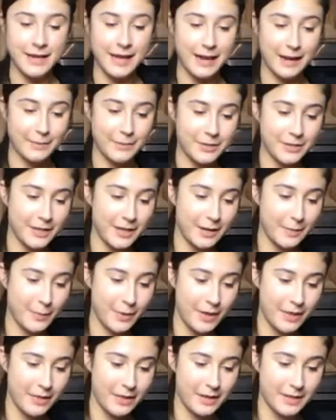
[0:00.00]
And I'm just gonna
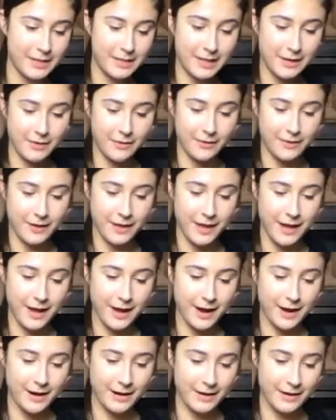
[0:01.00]
put this over
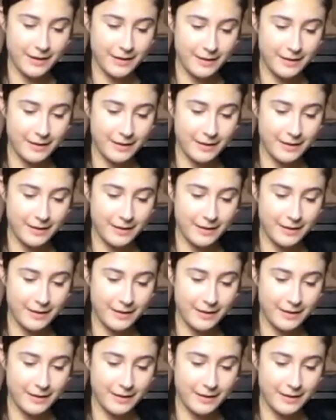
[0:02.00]
there.